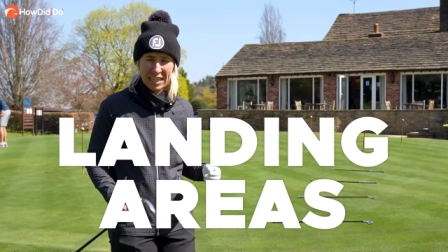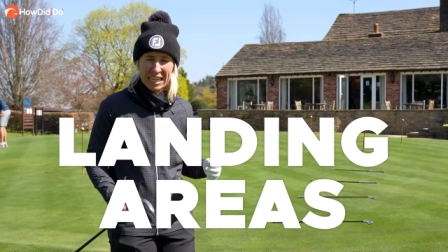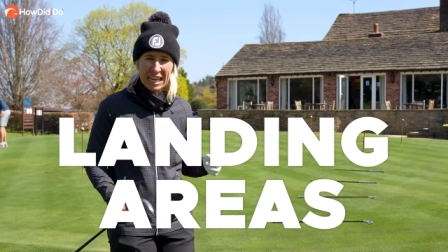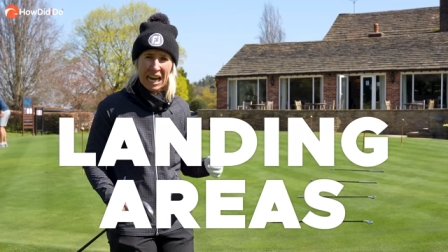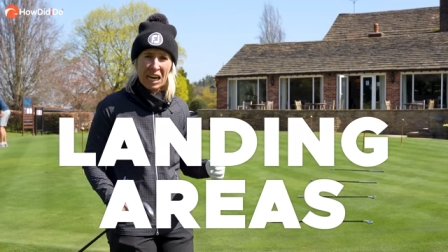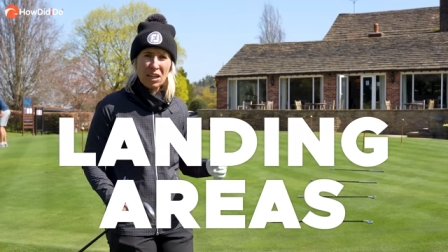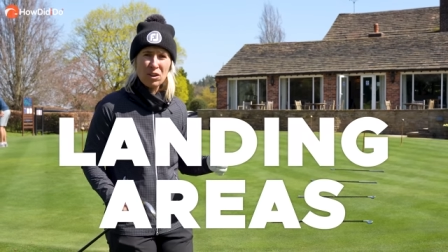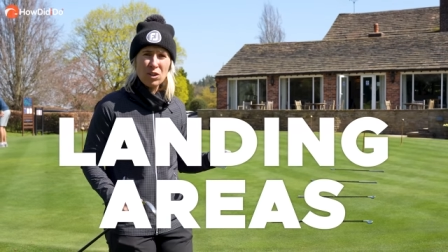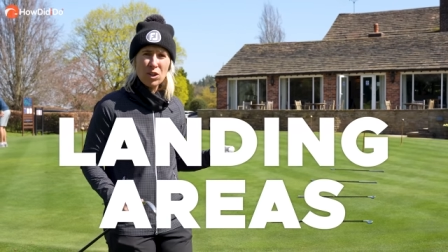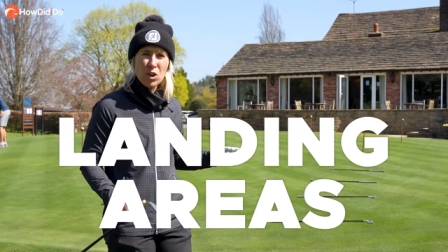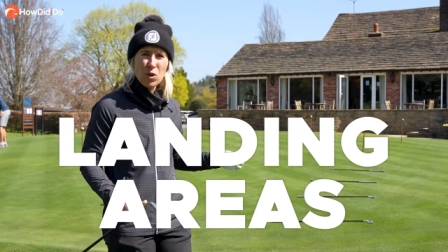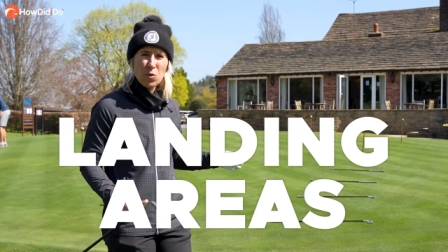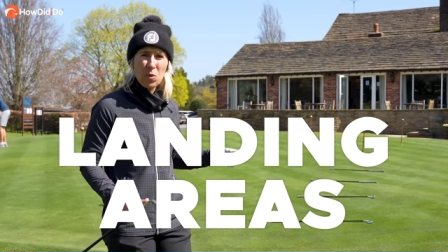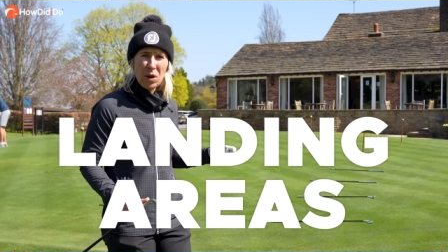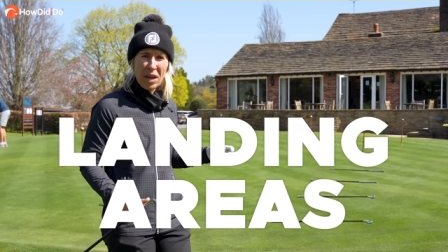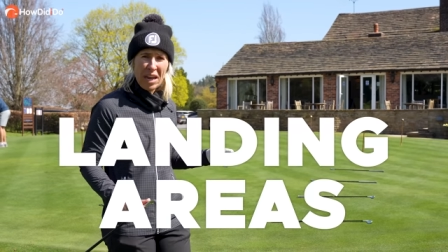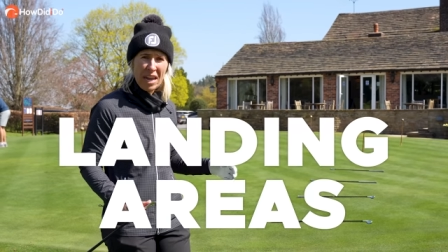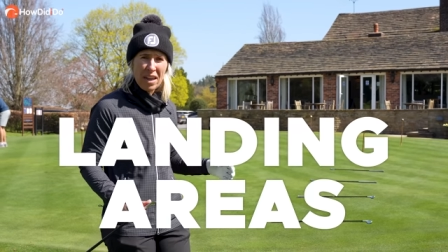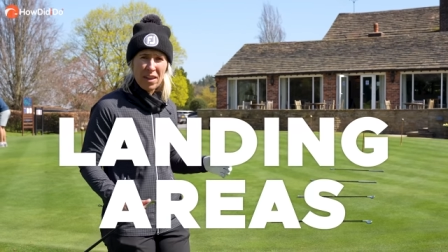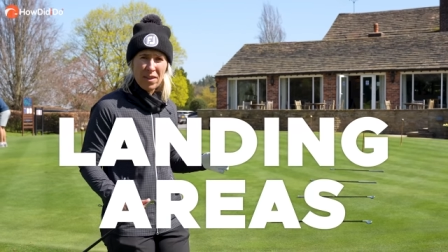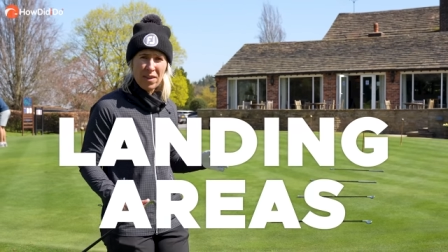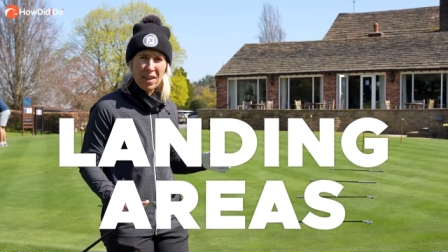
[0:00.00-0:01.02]
Can you
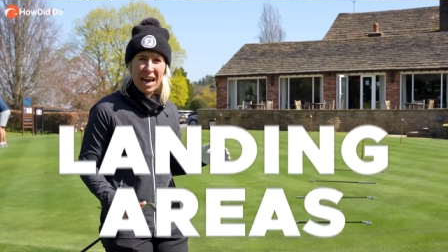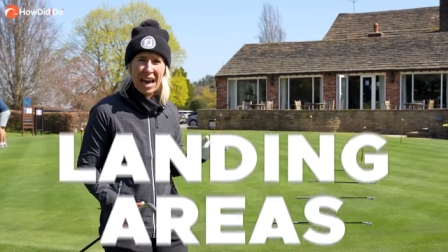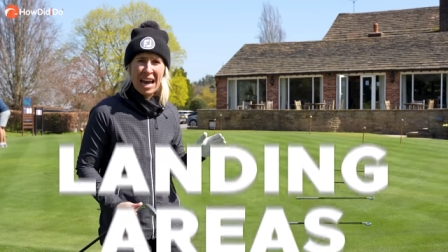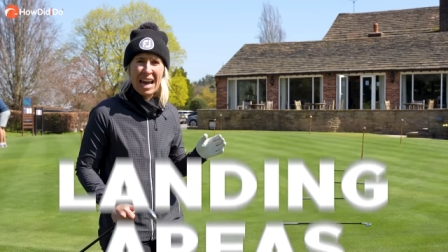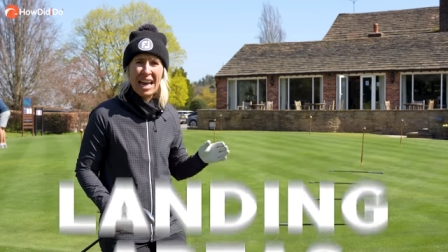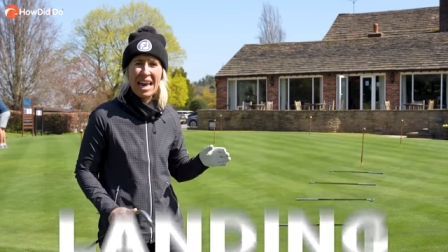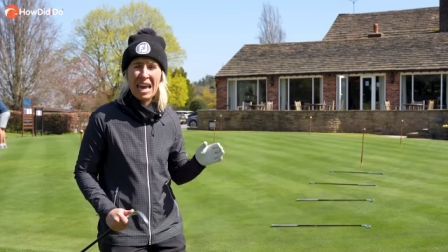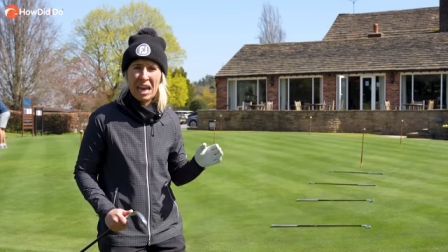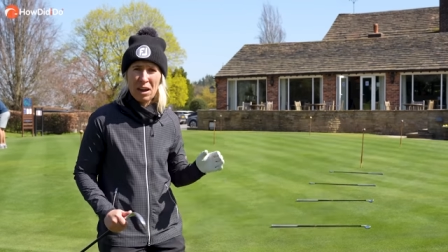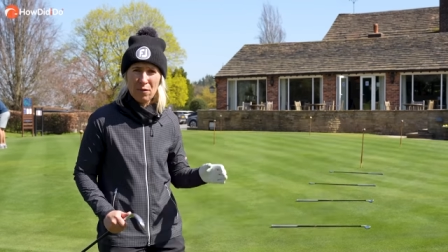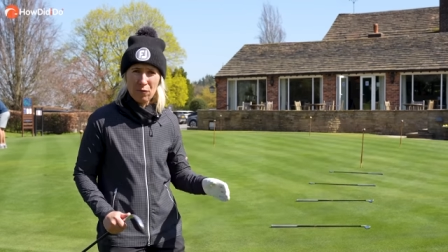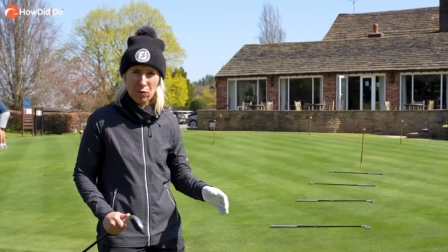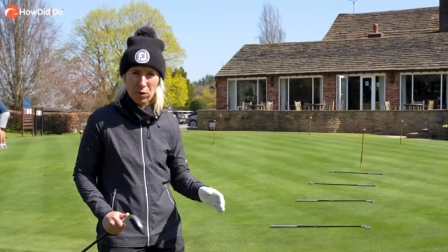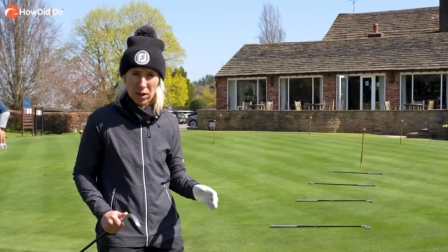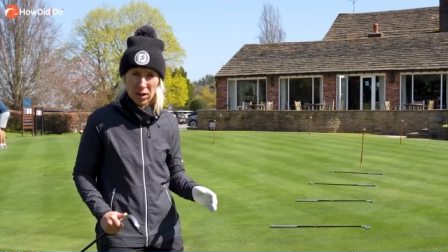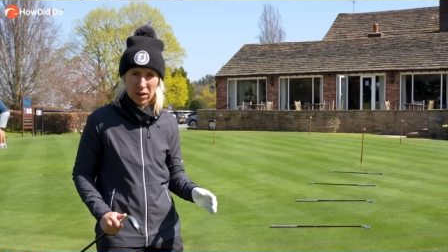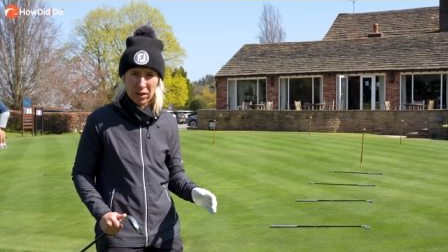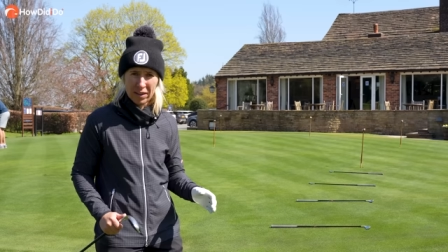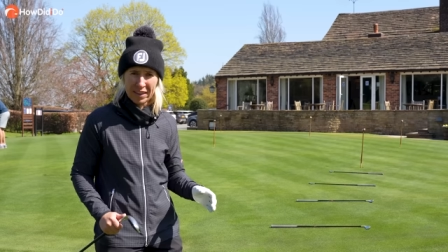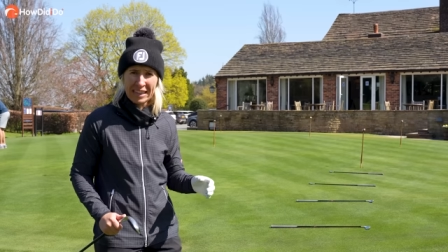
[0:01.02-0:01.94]
hit that area,